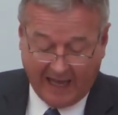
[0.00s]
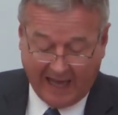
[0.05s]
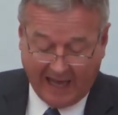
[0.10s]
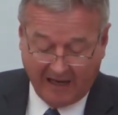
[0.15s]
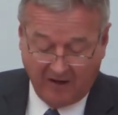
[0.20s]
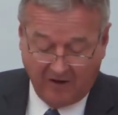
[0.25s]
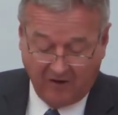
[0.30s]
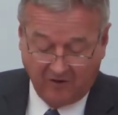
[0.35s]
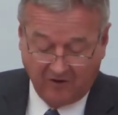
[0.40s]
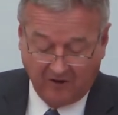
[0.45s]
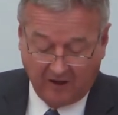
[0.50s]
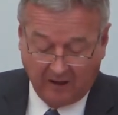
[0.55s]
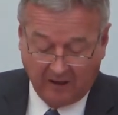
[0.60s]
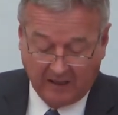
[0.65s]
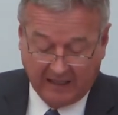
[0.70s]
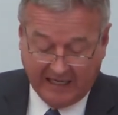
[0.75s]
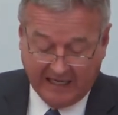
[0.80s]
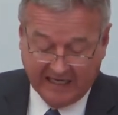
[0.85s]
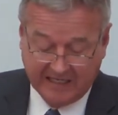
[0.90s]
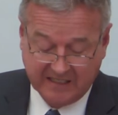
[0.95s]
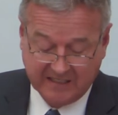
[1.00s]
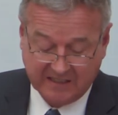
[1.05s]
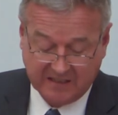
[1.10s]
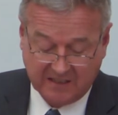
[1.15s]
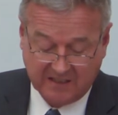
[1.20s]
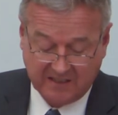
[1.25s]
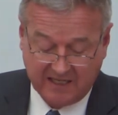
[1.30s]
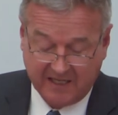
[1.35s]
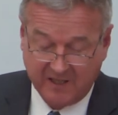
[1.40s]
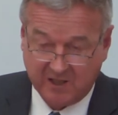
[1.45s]
and it is
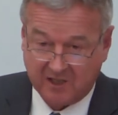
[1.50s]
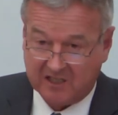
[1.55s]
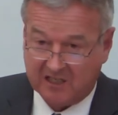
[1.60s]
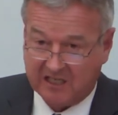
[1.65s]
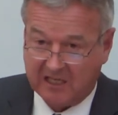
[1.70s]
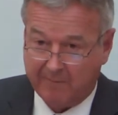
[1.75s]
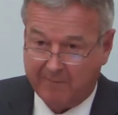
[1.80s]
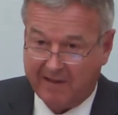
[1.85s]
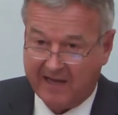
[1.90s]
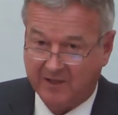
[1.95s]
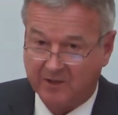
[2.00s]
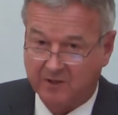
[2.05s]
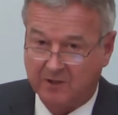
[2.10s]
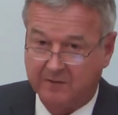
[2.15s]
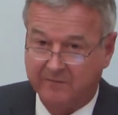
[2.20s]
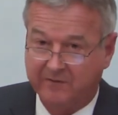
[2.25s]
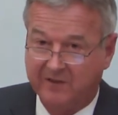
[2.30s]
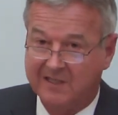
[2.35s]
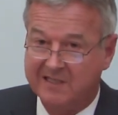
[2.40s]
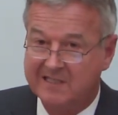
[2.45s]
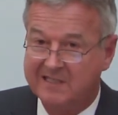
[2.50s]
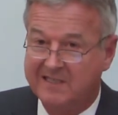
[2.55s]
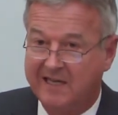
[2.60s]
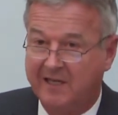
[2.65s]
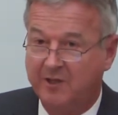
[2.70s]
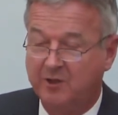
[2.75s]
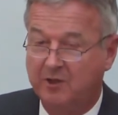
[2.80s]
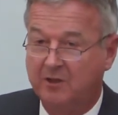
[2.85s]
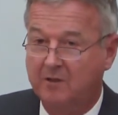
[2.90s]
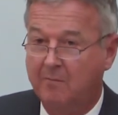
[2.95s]
essentially a matter of
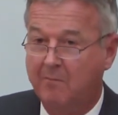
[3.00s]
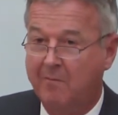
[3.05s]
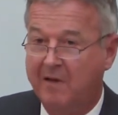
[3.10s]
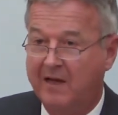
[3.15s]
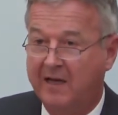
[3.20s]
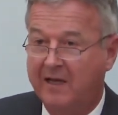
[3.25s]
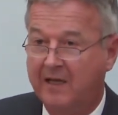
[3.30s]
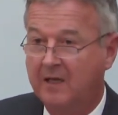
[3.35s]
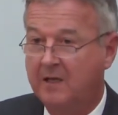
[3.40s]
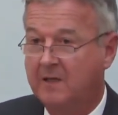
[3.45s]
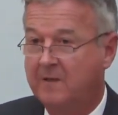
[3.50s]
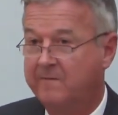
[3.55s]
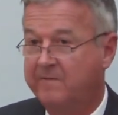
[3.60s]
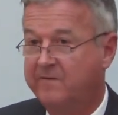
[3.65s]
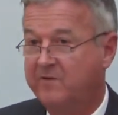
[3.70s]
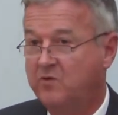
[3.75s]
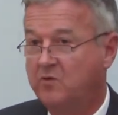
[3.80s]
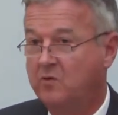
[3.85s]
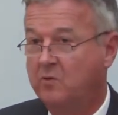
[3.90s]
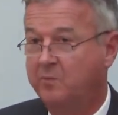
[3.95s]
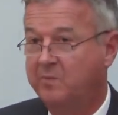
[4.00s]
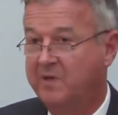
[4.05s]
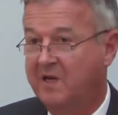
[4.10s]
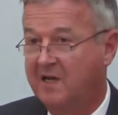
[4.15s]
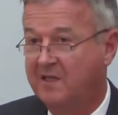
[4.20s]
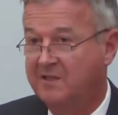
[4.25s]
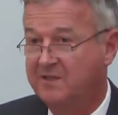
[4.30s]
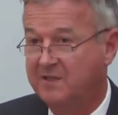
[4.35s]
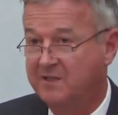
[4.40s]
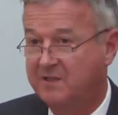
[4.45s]
concession by individual
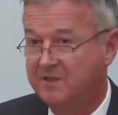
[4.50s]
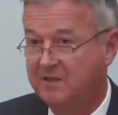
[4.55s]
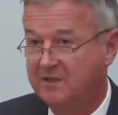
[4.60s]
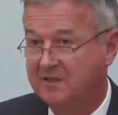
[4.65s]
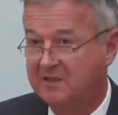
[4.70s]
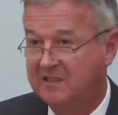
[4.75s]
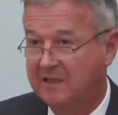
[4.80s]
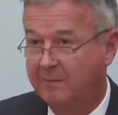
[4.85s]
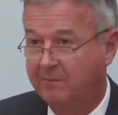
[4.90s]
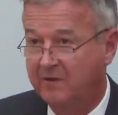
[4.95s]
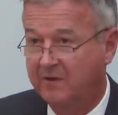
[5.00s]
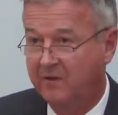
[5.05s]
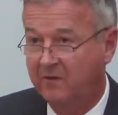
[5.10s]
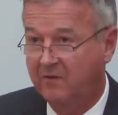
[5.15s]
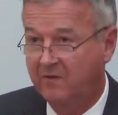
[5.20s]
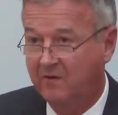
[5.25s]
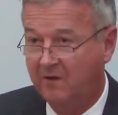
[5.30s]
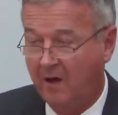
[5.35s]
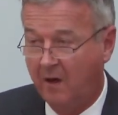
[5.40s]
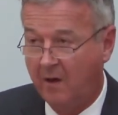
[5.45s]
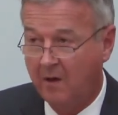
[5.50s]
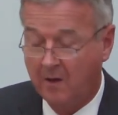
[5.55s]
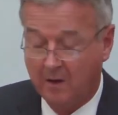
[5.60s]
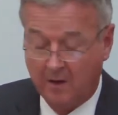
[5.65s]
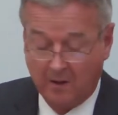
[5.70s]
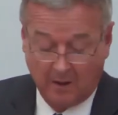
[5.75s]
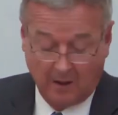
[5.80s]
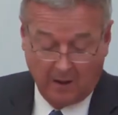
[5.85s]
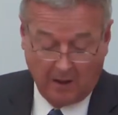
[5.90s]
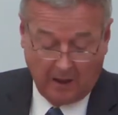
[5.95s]
parties to the WTO
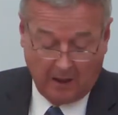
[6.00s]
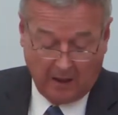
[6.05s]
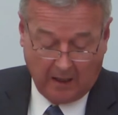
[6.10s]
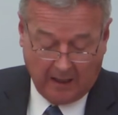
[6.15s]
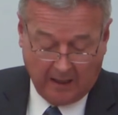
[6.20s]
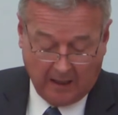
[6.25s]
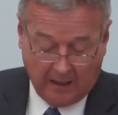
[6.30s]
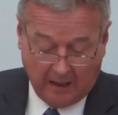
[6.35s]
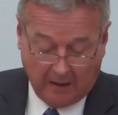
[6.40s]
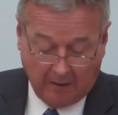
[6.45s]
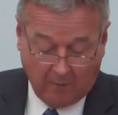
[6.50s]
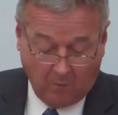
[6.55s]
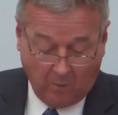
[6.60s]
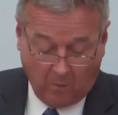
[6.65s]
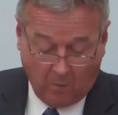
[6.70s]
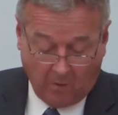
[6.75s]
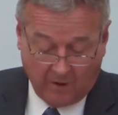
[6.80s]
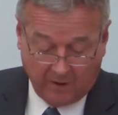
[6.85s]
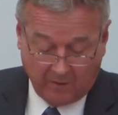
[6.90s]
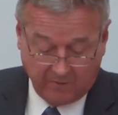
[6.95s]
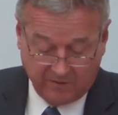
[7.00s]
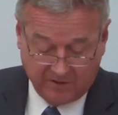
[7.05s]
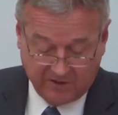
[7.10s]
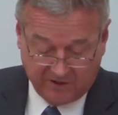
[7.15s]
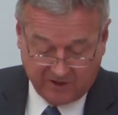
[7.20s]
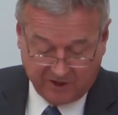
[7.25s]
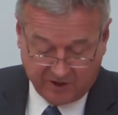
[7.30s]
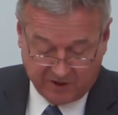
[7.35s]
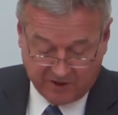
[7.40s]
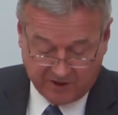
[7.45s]
what
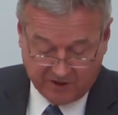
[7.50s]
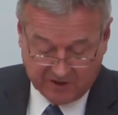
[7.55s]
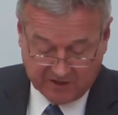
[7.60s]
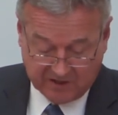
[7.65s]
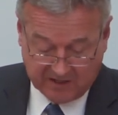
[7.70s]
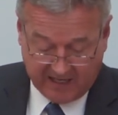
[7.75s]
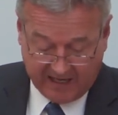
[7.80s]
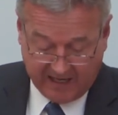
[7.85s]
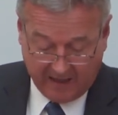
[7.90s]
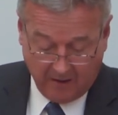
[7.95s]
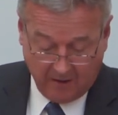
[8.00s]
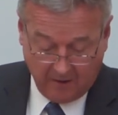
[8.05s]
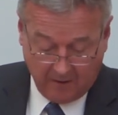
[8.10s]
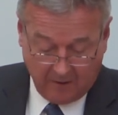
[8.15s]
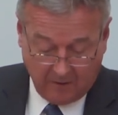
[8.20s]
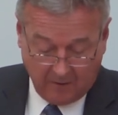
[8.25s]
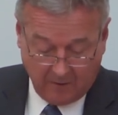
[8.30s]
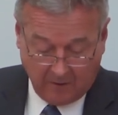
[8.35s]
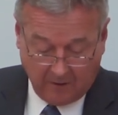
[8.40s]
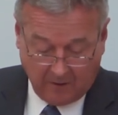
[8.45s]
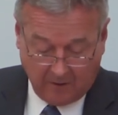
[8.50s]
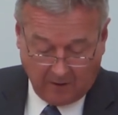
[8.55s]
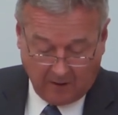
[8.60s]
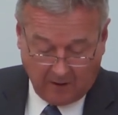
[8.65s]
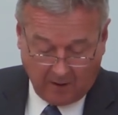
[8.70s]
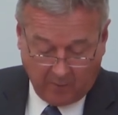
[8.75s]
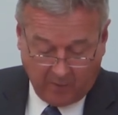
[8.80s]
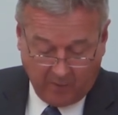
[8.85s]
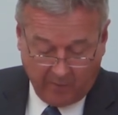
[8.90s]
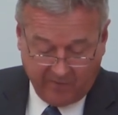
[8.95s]
restrictions they
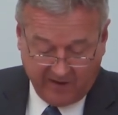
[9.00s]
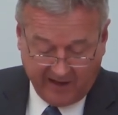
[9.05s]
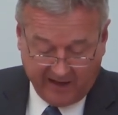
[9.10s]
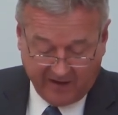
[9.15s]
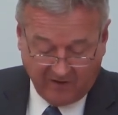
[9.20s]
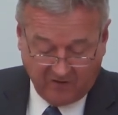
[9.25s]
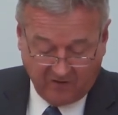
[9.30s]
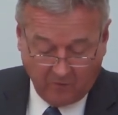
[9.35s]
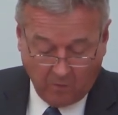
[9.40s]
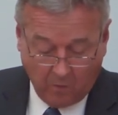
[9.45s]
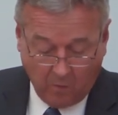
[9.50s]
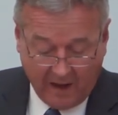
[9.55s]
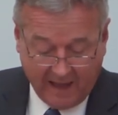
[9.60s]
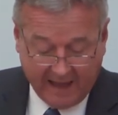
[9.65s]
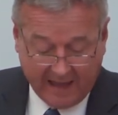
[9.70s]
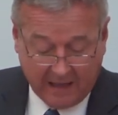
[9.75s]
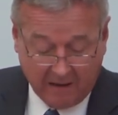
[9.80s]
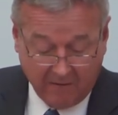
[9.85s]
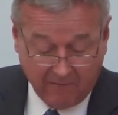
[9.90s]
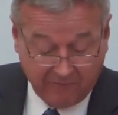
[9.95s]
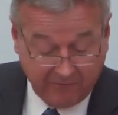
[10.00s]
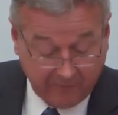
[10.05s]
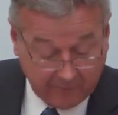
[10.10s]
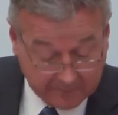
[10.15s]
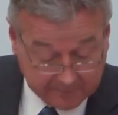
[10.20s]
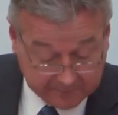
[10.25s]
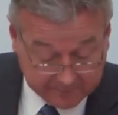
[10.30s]
are prepared to waive.